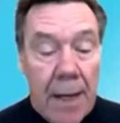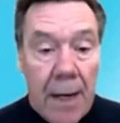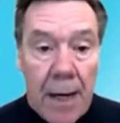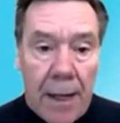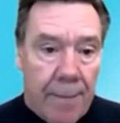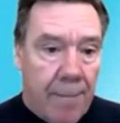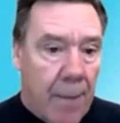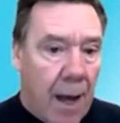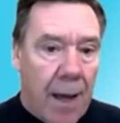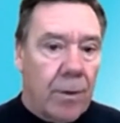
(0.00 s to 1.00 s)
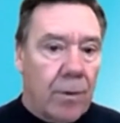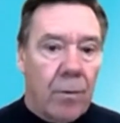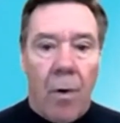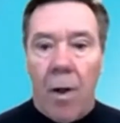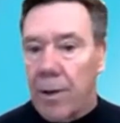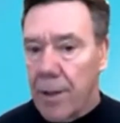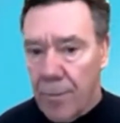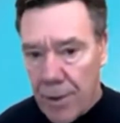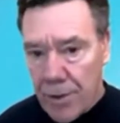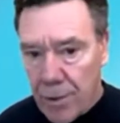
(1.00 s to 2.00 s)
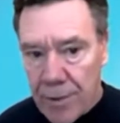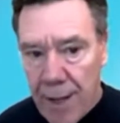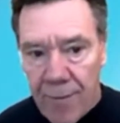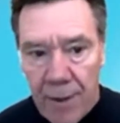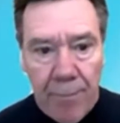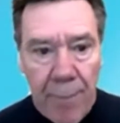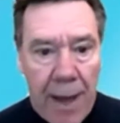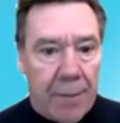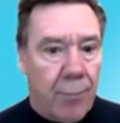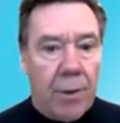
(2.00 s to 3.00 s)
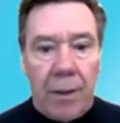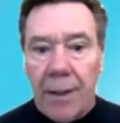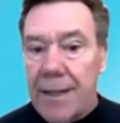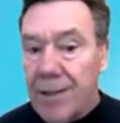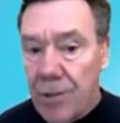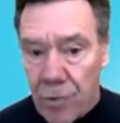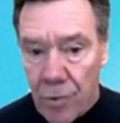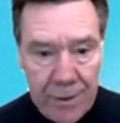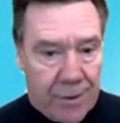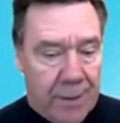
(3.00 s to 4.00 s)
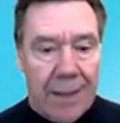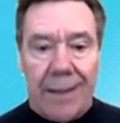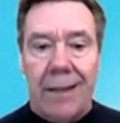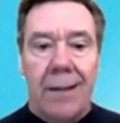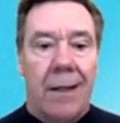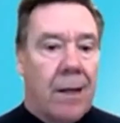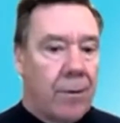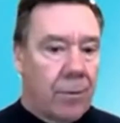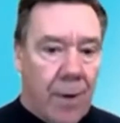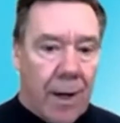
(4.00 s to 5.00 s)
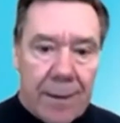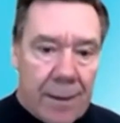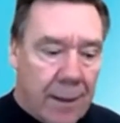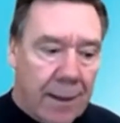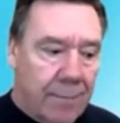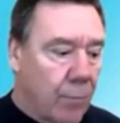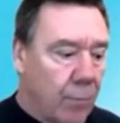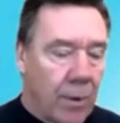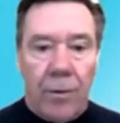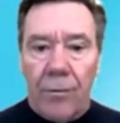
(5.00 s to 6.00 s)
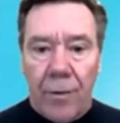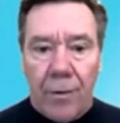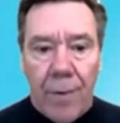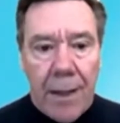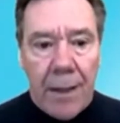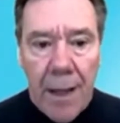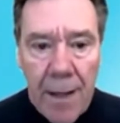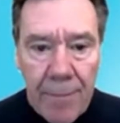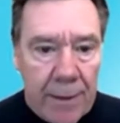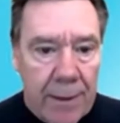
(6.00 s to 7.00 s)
High window to wall area ratios have an impact. Poor glazing choices, not getting the right windows for the right climate.